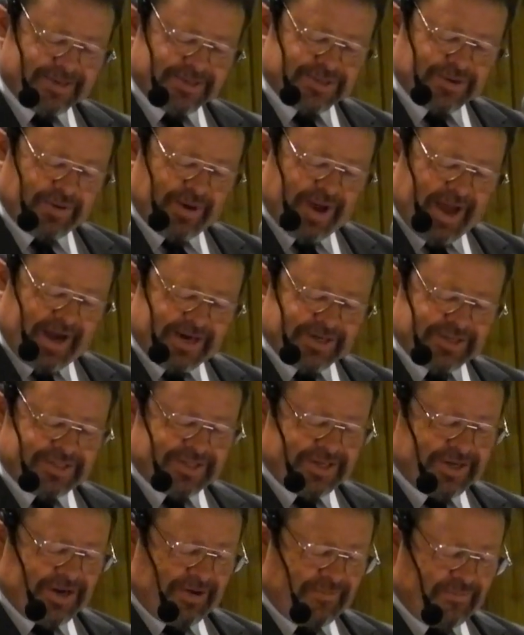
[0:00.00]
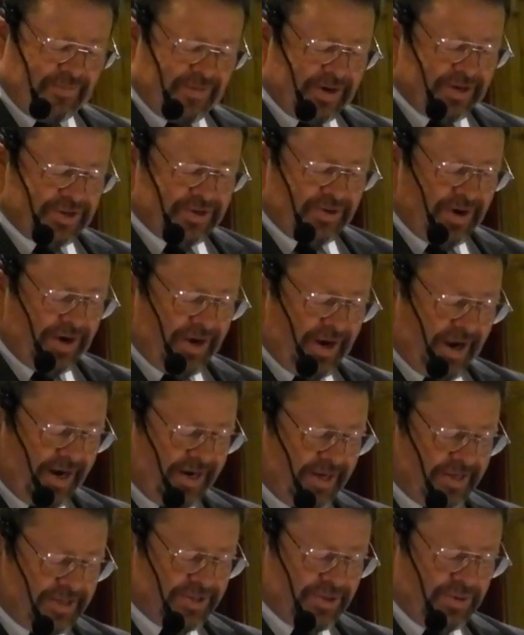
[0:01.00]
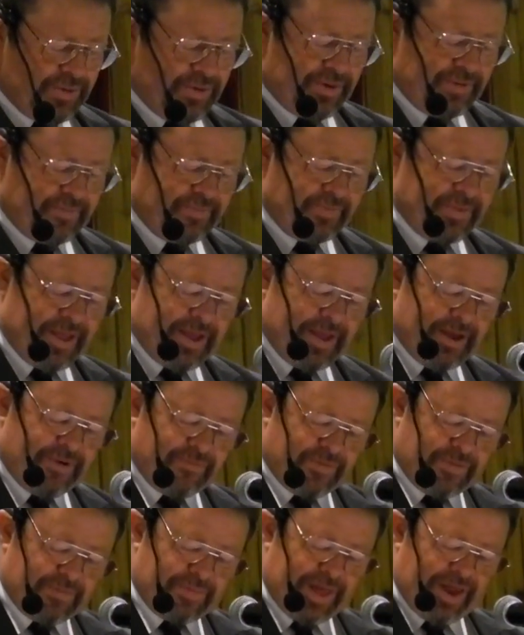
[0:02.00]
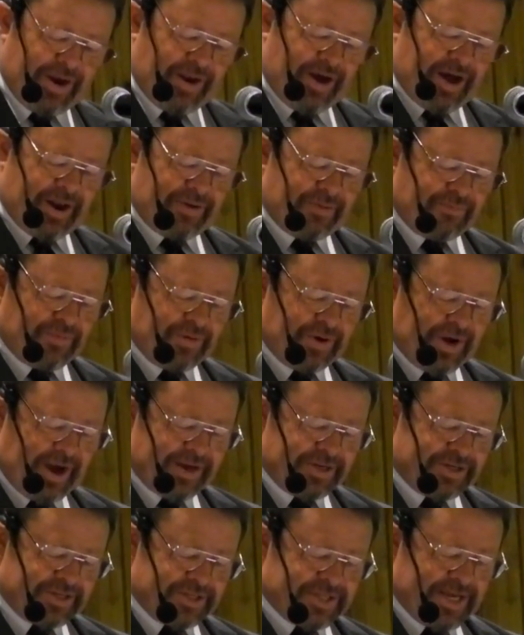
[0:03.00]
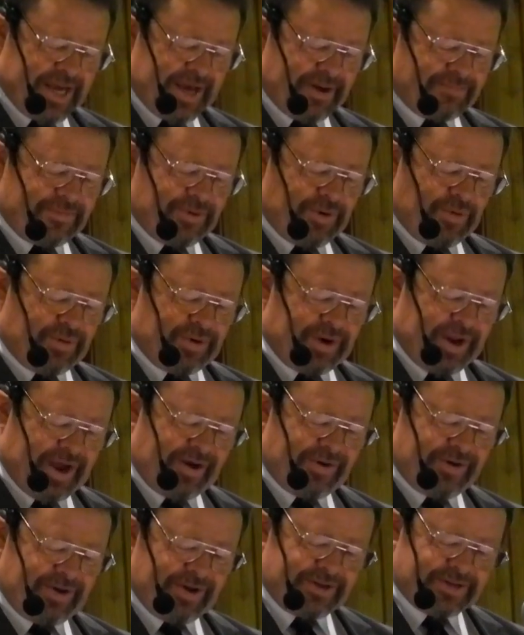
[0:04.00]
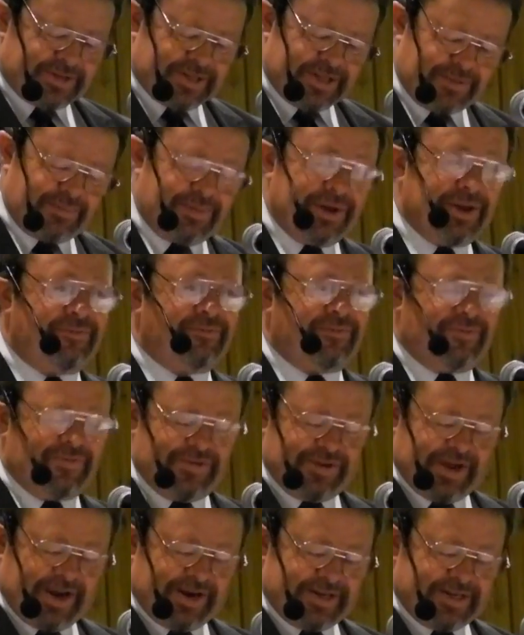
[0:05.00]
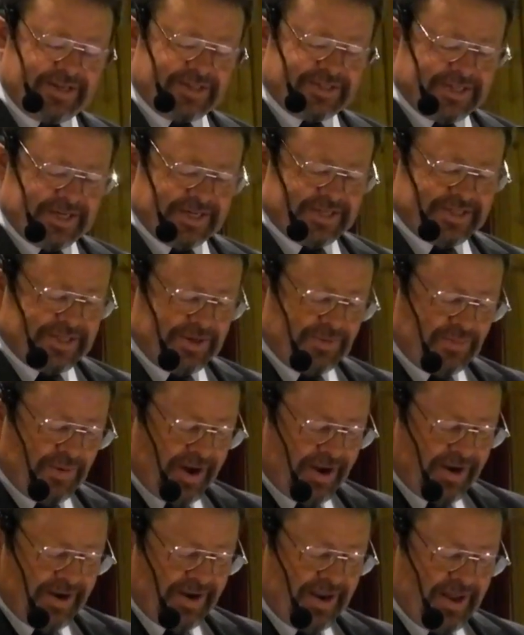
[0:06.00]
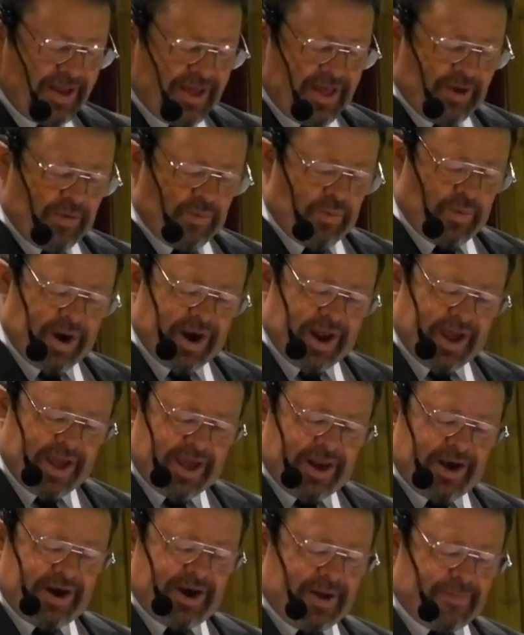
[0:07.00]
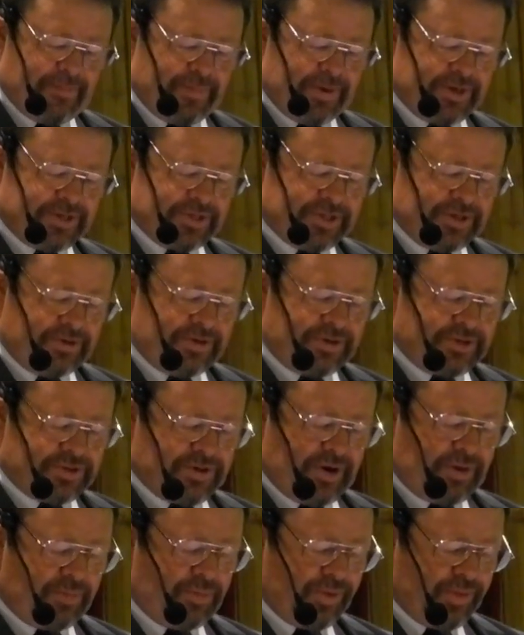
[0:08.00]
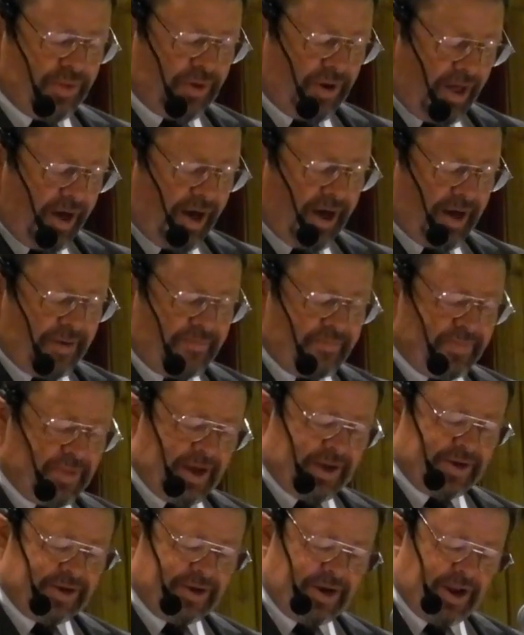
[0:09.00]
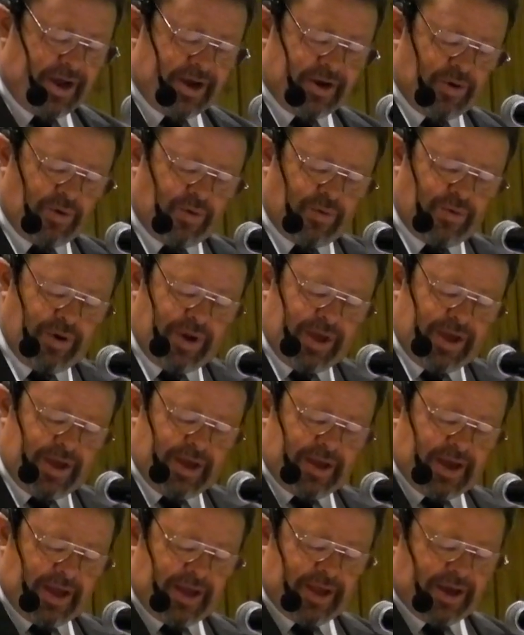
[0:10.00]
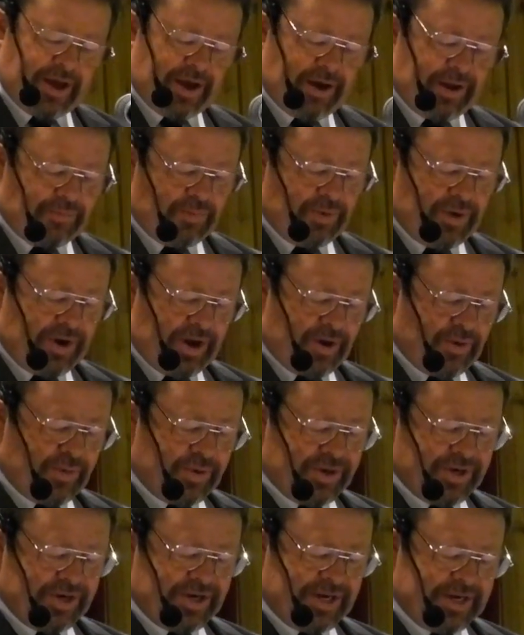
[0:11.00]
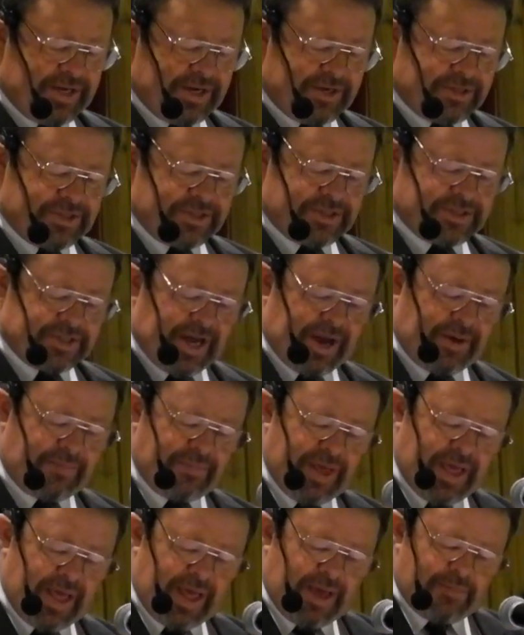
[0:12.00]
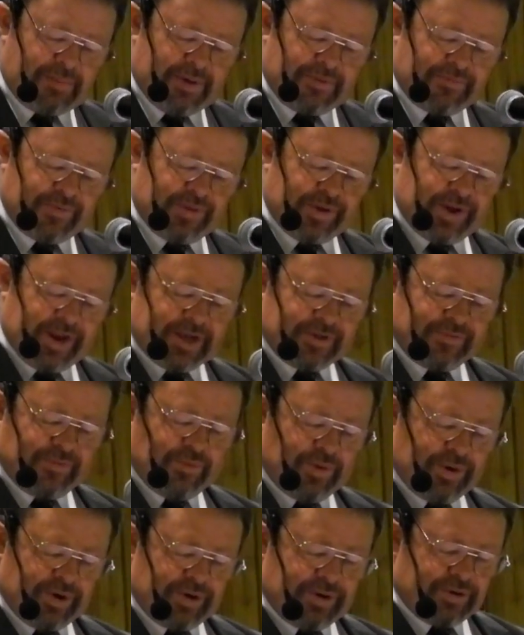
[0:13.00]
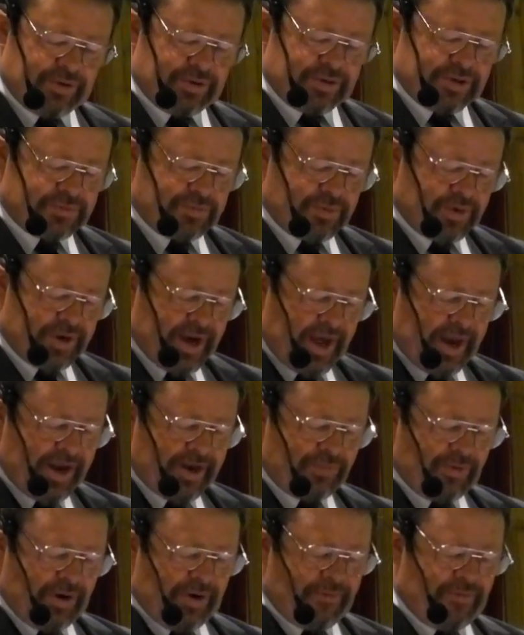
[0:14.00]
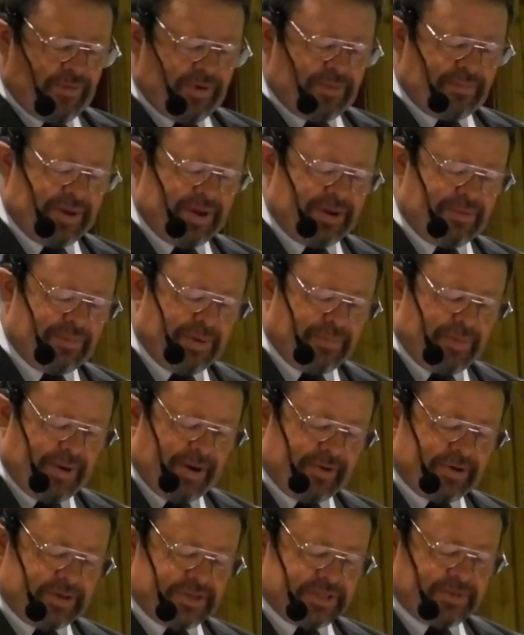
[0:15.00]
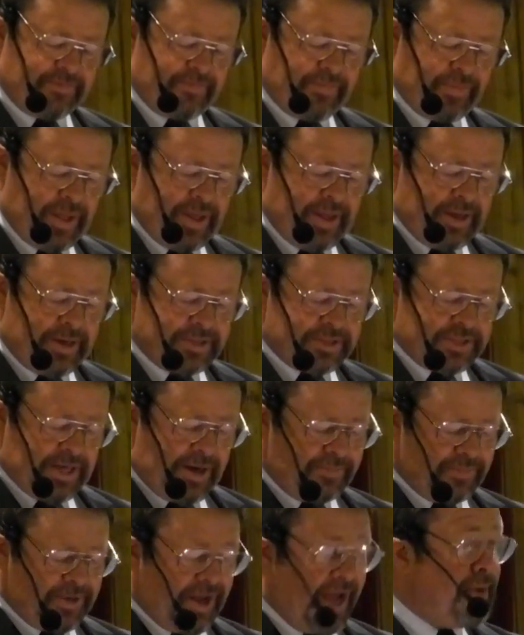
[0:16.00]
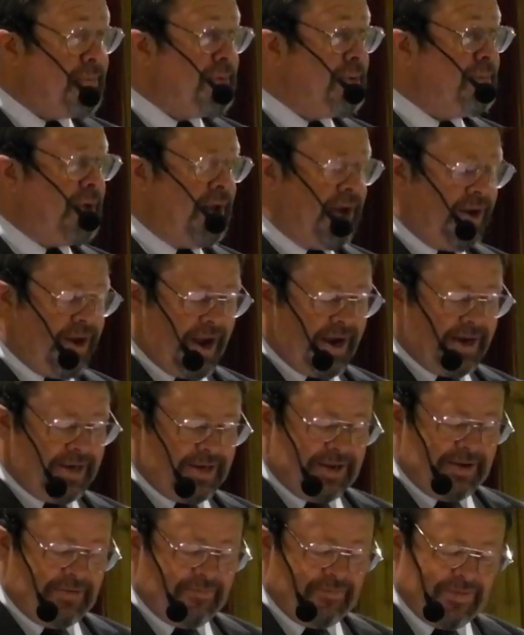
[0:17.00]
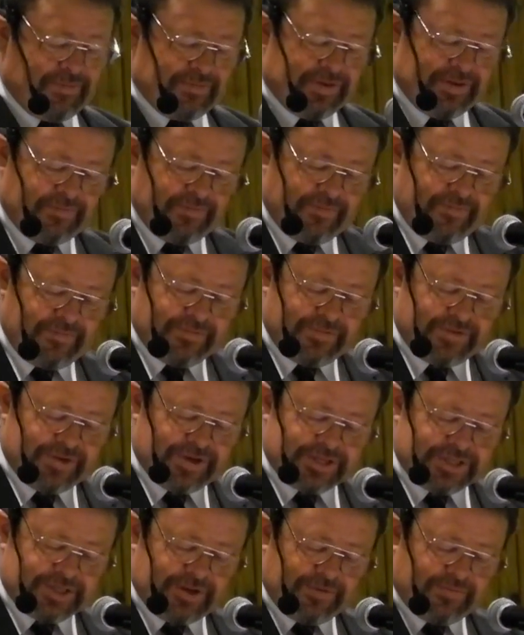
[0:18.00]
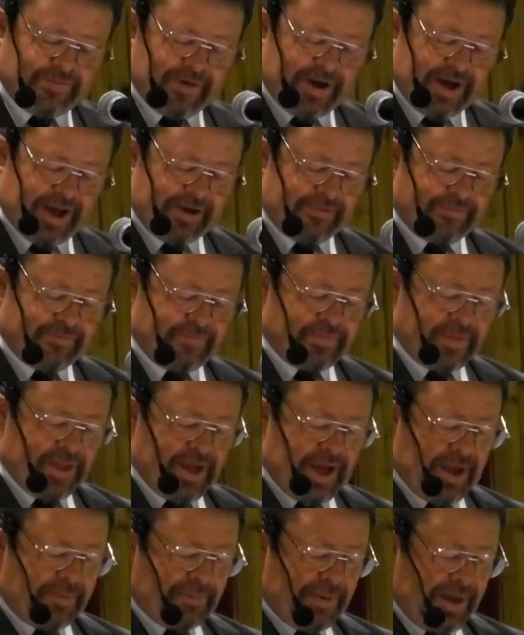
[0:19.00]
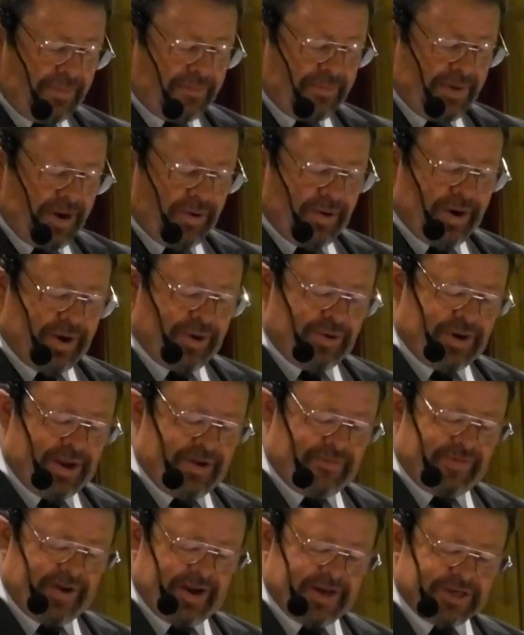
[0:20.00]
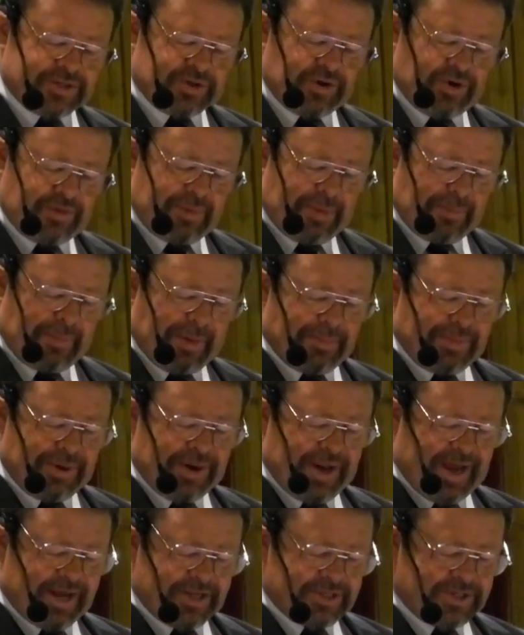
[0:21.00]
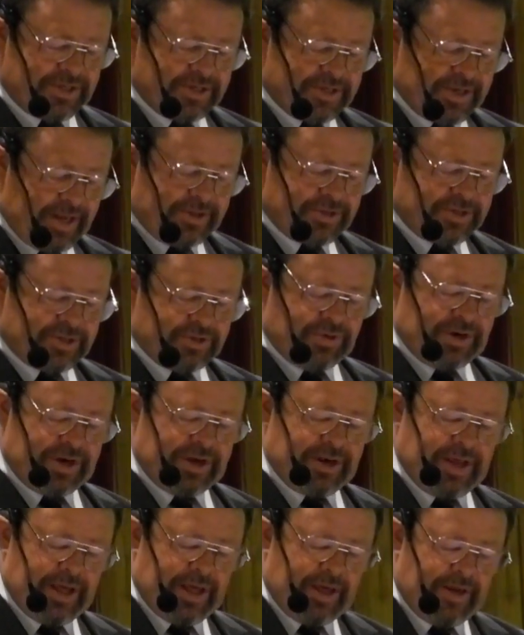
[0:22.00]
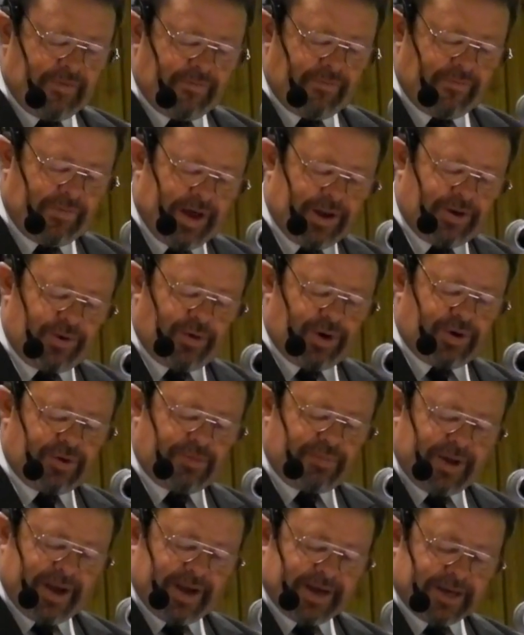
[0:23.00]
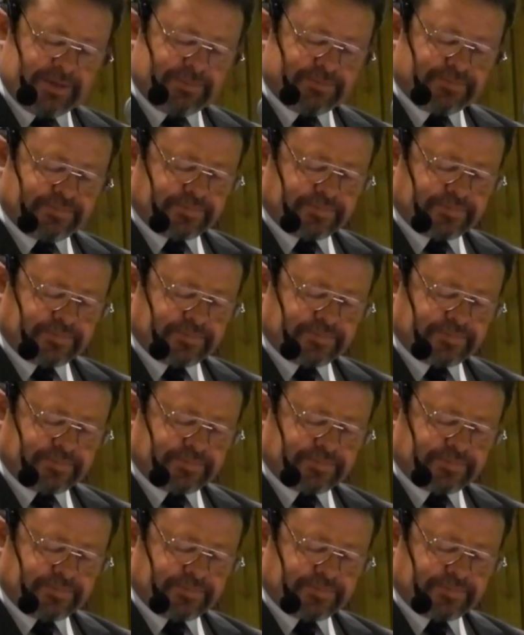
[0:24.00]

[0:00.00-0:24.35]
So I actually did not finish grade 9 in school. From then on, I just kept going downhill to the mid-1961 when I ended up in a serious trouble with the law. I did not go, I will not go into details this time, but for the next 4 years were kind of rough on me and my parents. Sometime in mid-1965, I met Mary, who lived next door to my mom and dad's on 10th Street in Val-d'Or, Quebec.